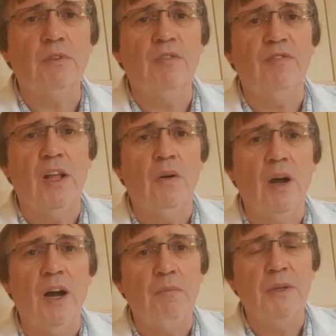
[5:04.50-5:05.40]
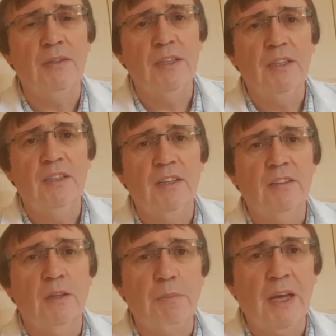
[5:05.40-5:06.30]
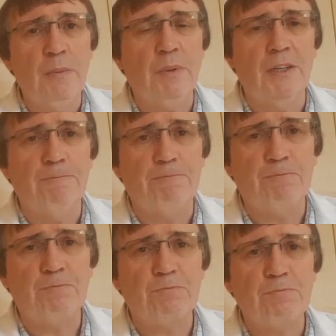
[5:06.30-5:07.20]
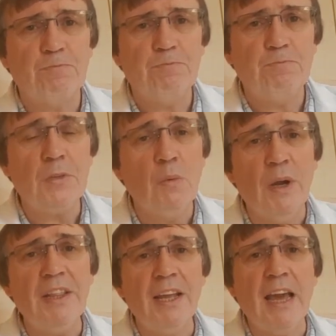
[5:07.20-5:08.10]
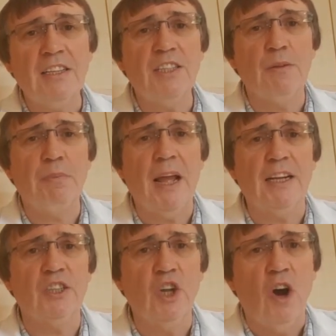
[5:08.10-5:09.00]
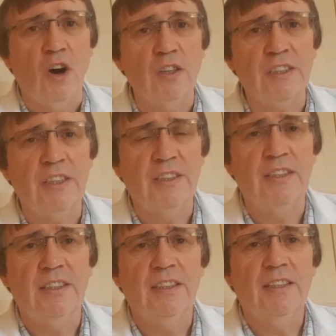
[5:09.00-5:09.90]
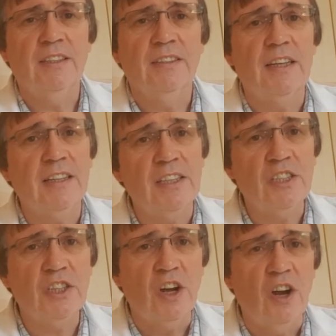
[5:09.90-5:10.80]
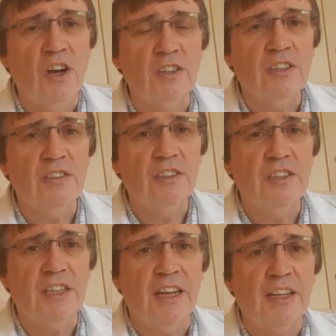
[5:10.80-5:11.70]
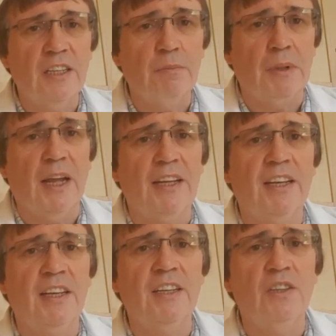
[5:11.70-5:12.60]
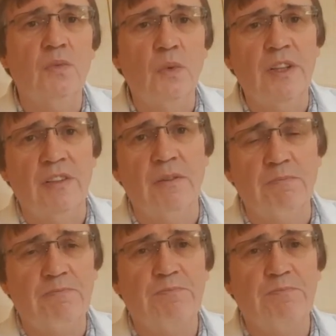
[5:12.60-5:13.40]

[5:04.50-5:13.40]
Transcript: to flow up the paper. And when they get to the black dot, then they start to take the black ink with them.